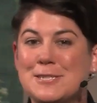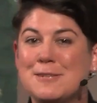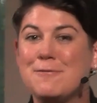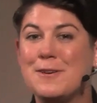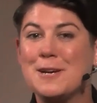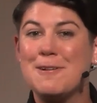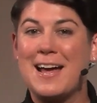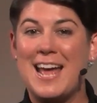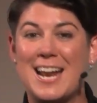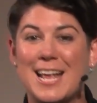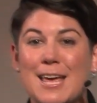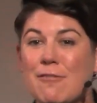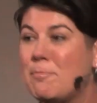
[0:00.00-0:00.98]
is to figure out how
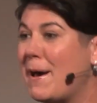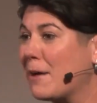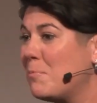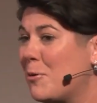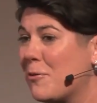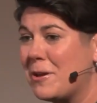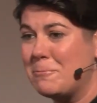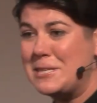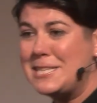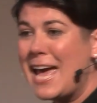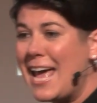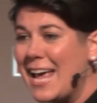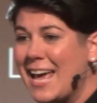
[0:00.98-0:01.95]
to give back more than we
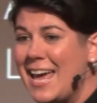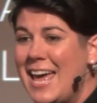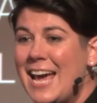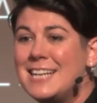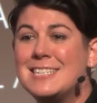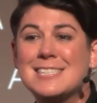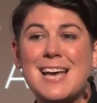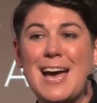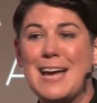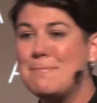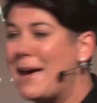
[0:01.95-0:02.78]
take, and design